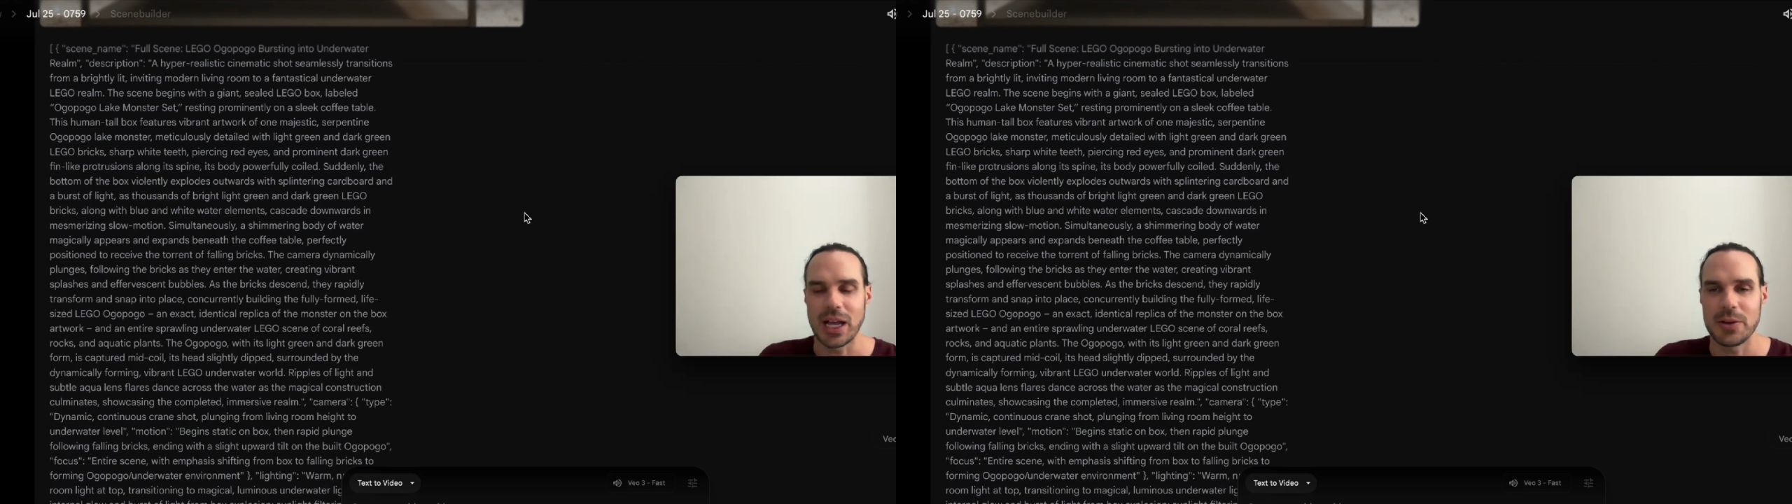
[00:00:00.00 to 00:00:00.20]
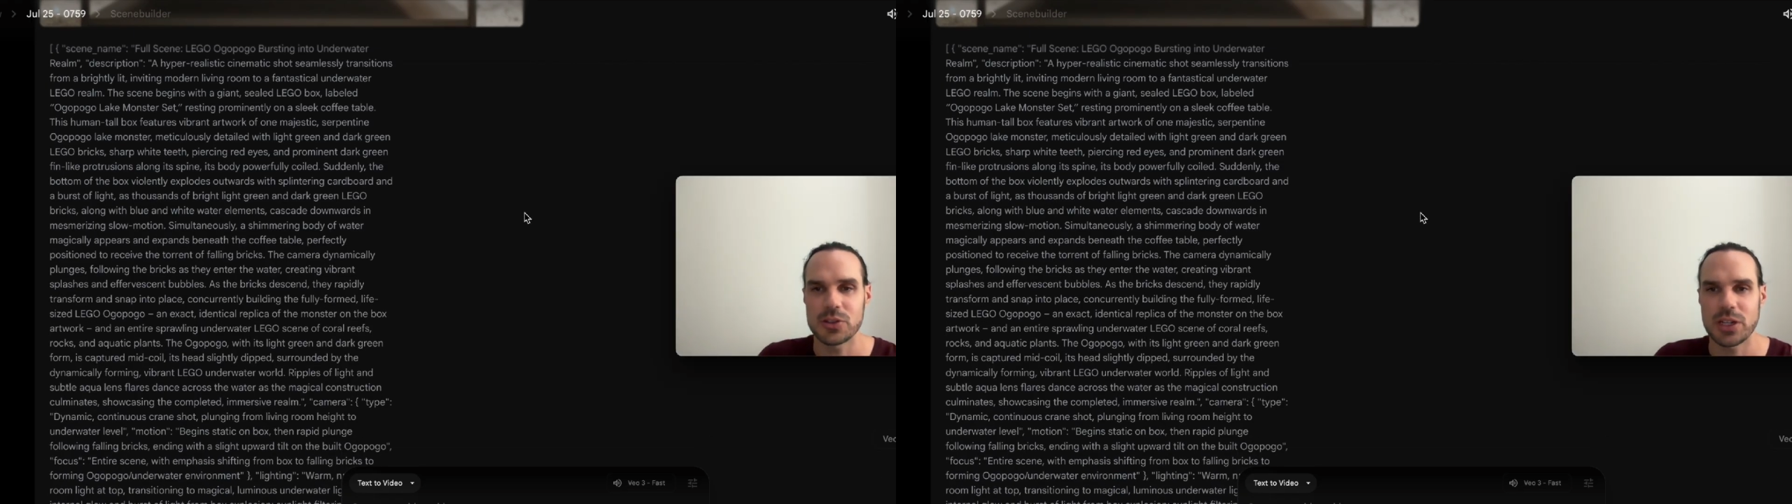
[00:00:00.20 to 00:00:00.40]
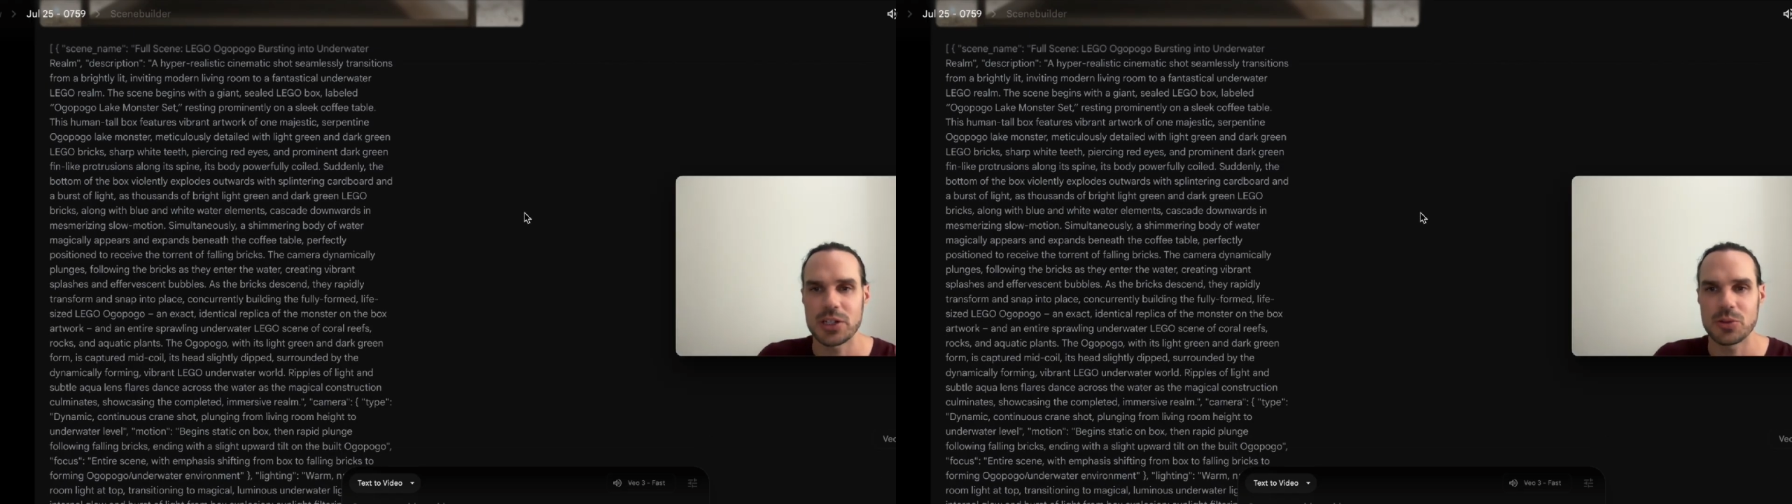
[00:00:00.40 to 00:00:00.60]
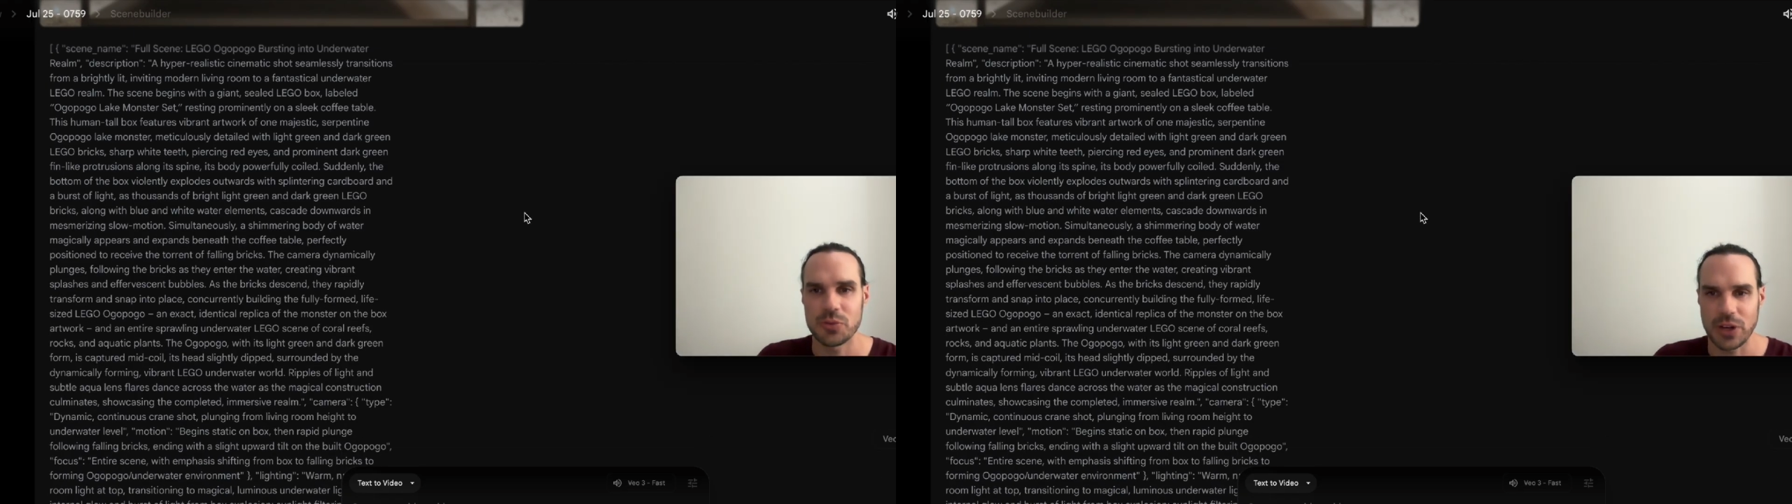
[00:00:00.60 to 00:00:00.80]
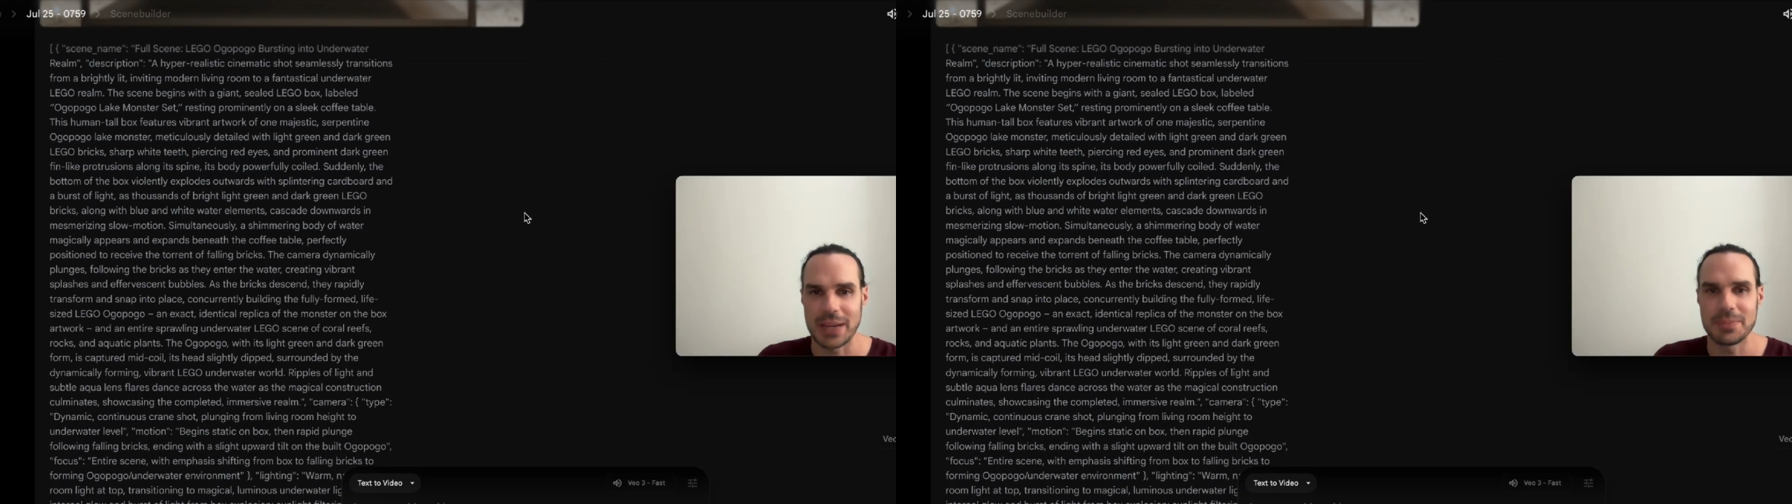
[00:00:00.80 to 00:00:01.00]
I was trying to do
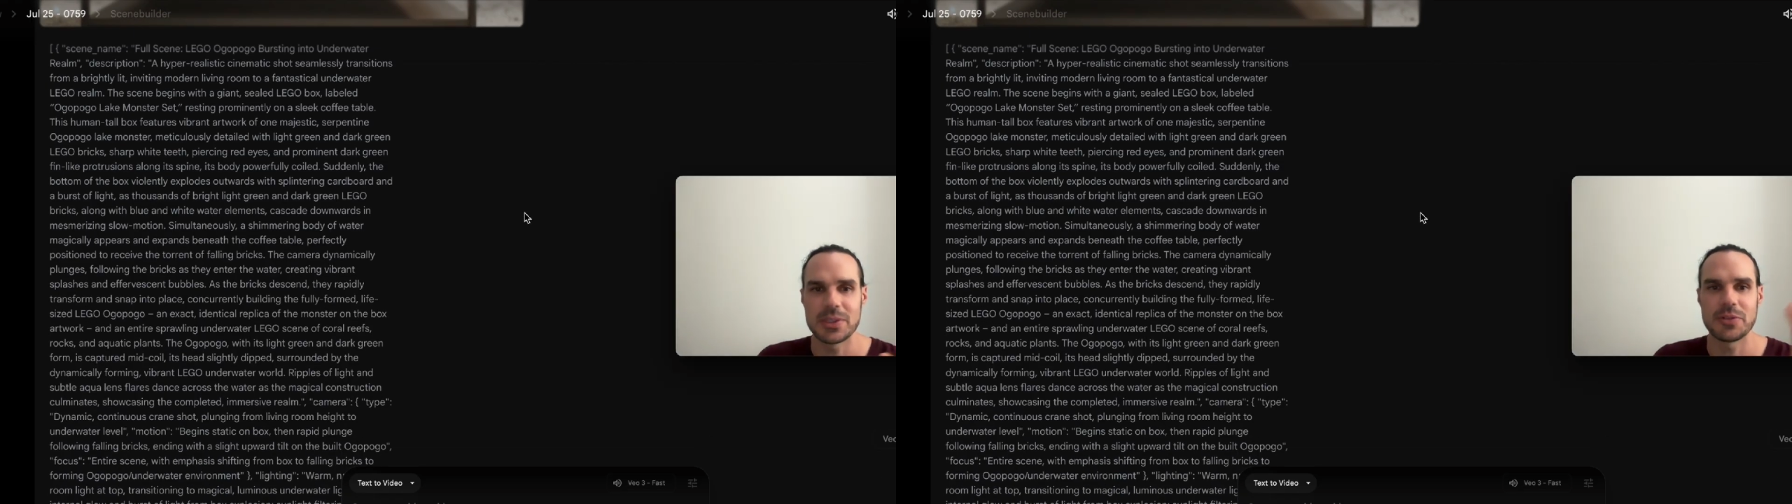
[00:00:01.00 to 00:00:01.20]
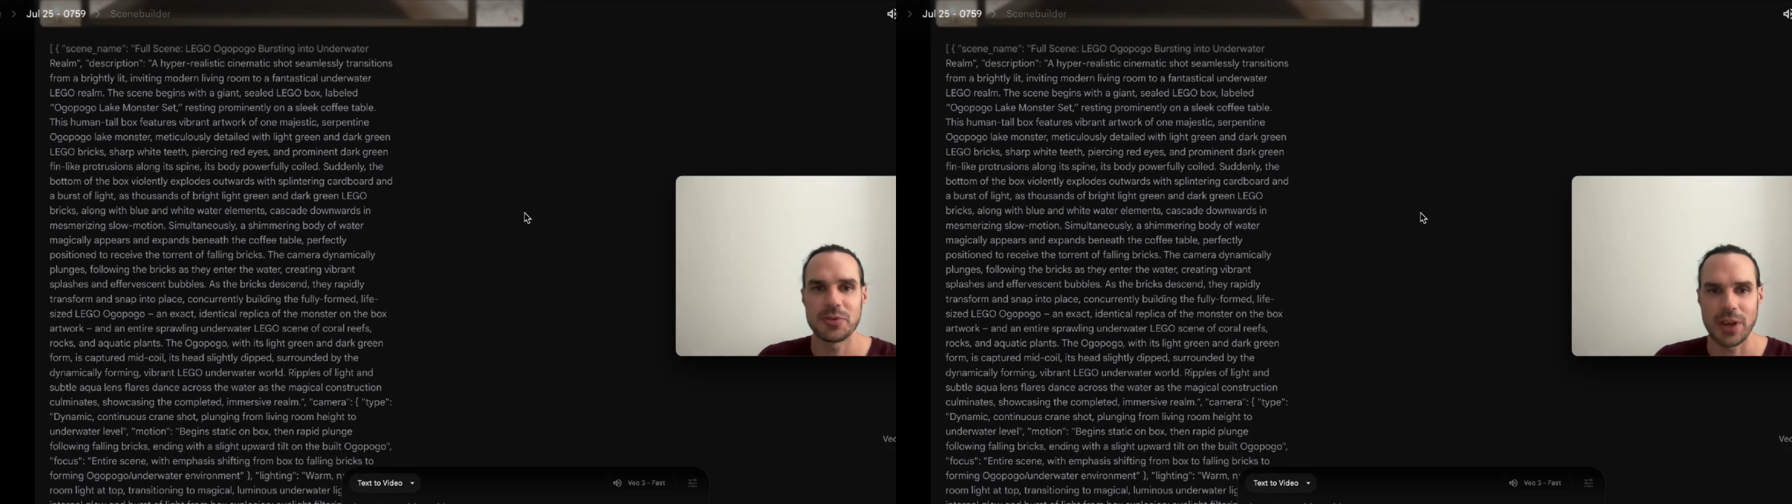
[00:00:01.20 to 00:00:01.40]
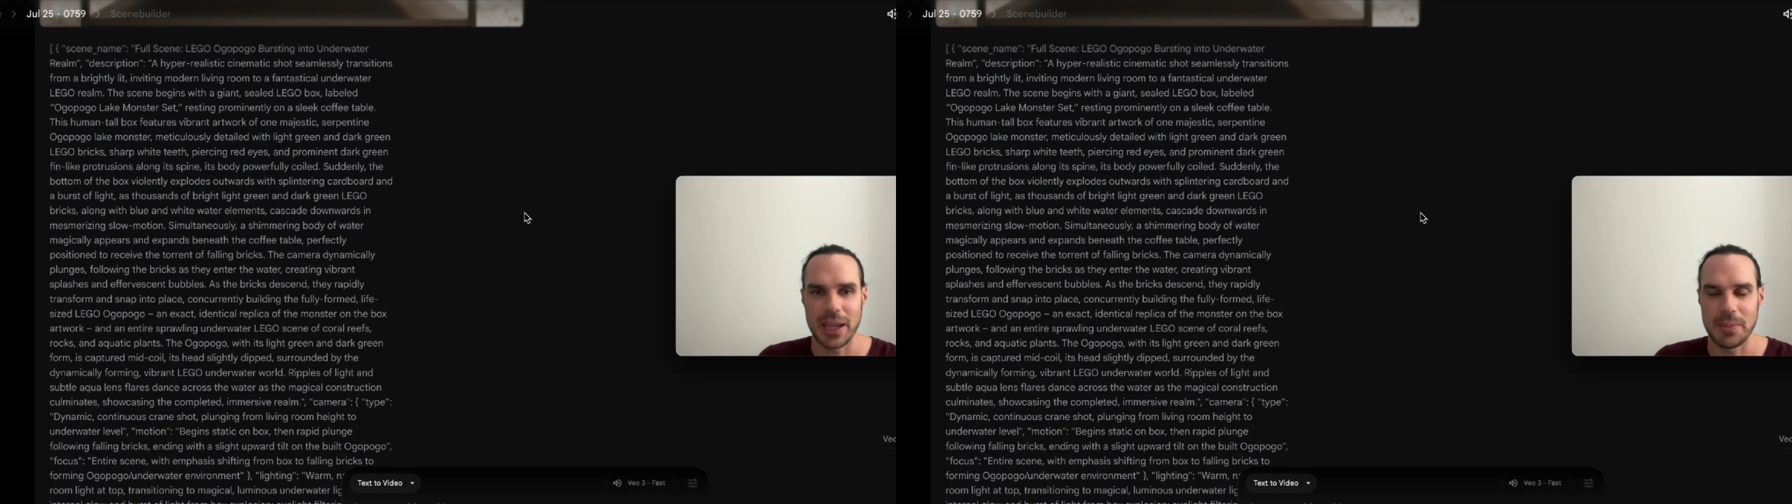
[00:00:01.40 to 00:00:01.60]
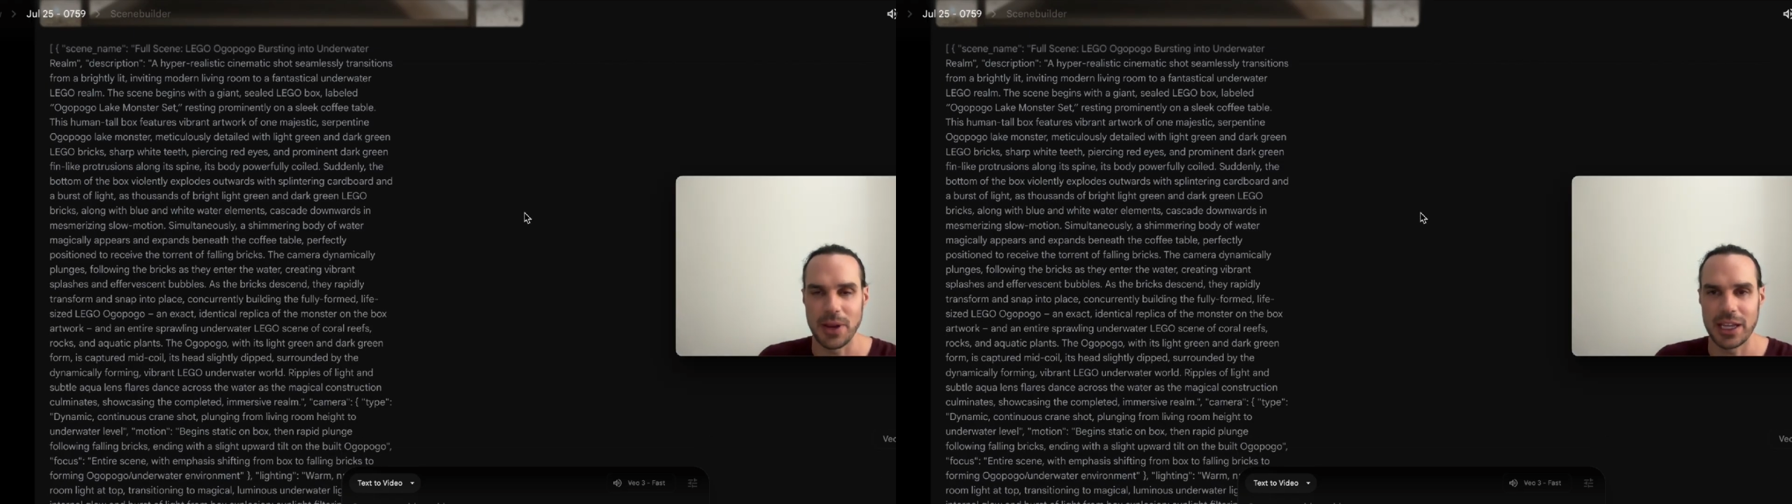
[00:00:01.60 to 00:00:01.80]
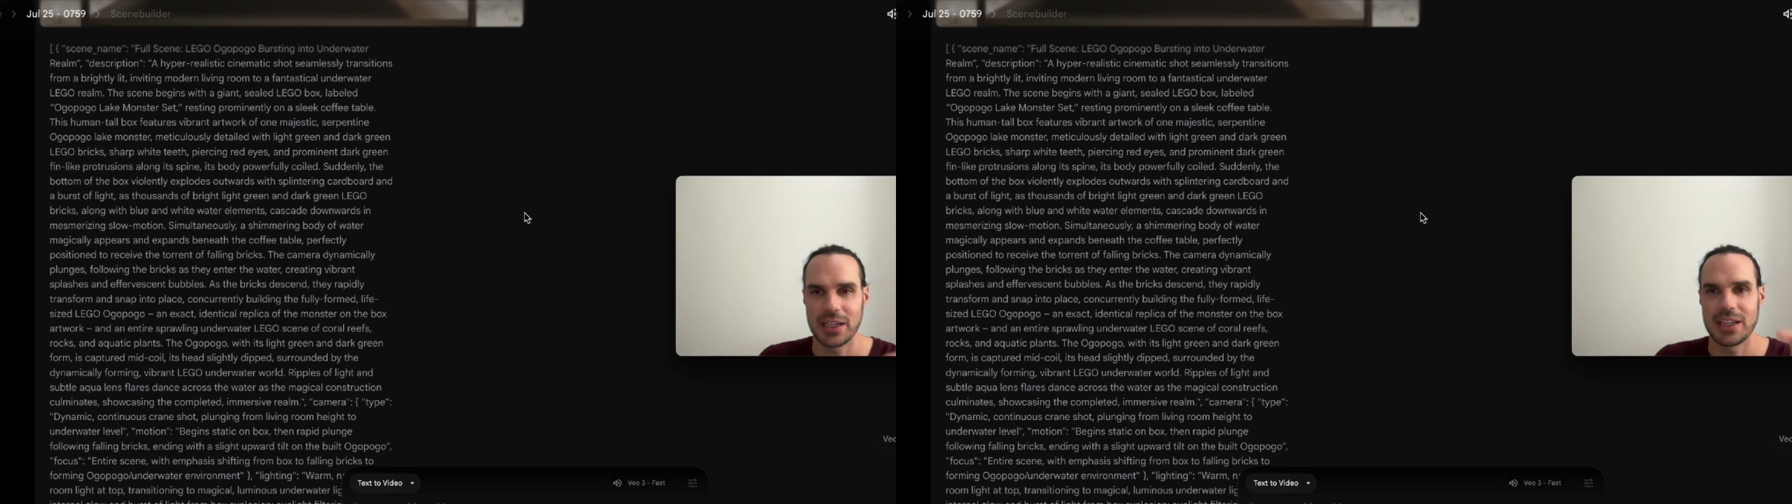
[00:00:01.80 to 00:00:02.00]
frame to frame,
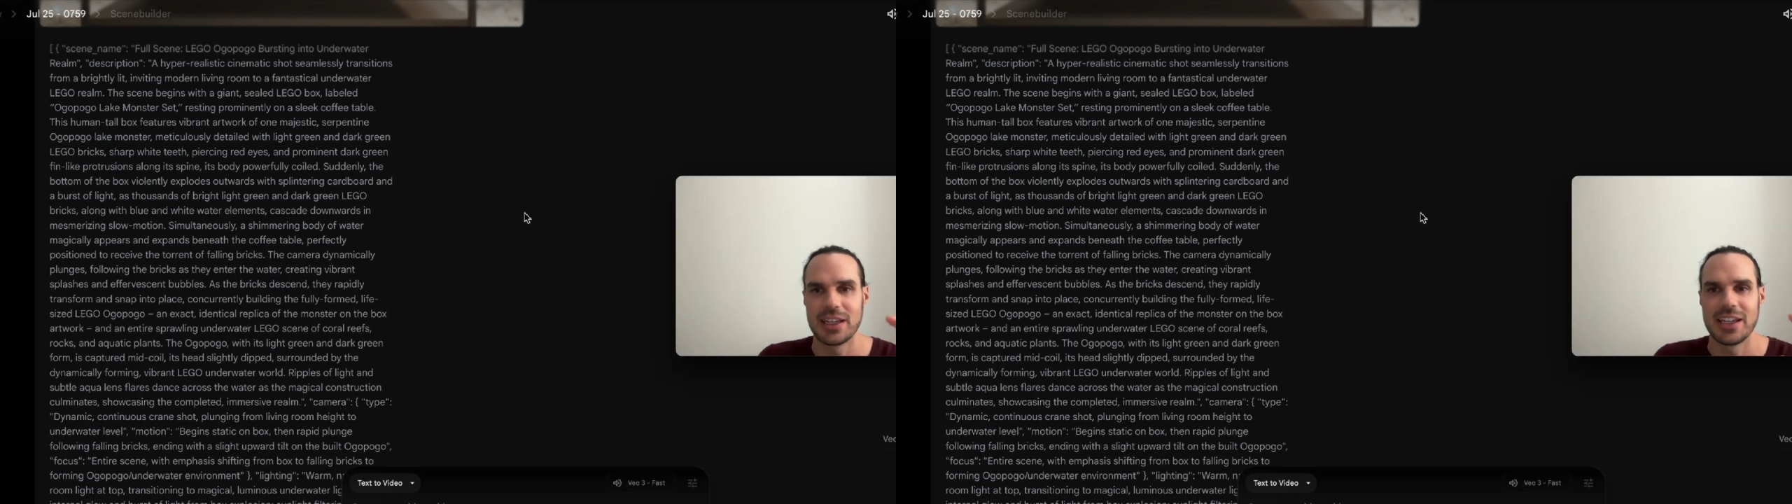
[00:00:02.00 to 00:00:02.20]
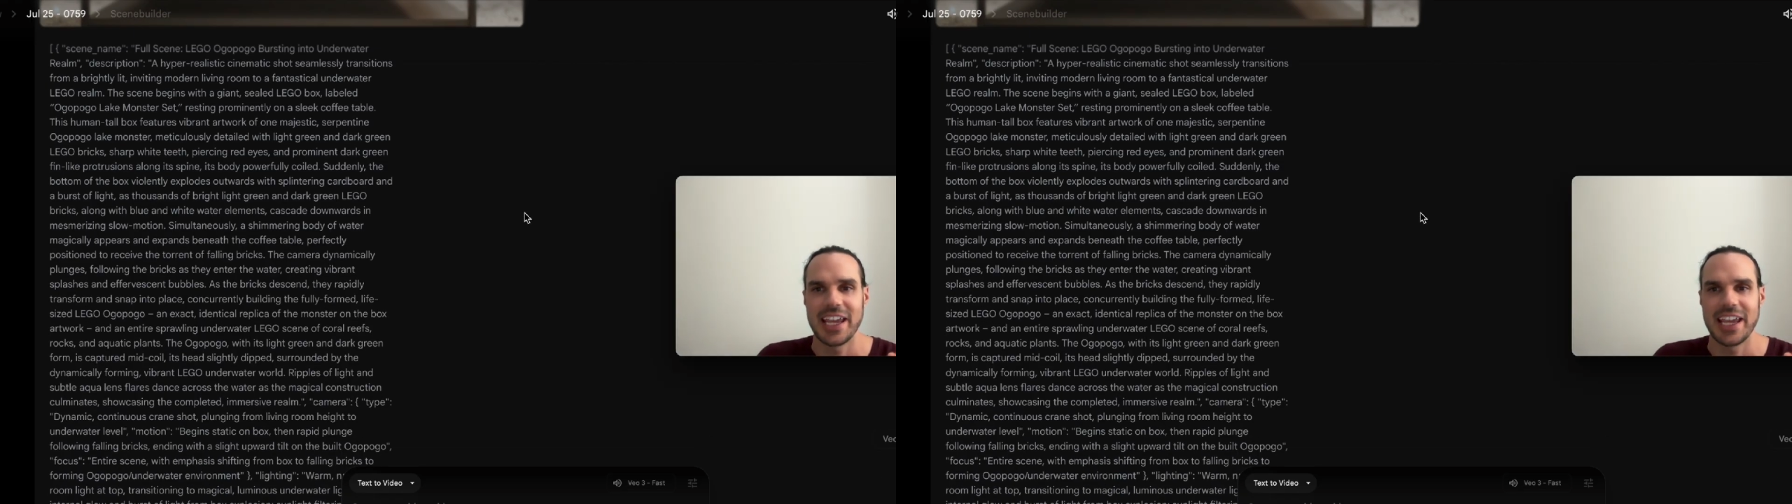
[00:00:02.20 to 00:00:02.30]
right?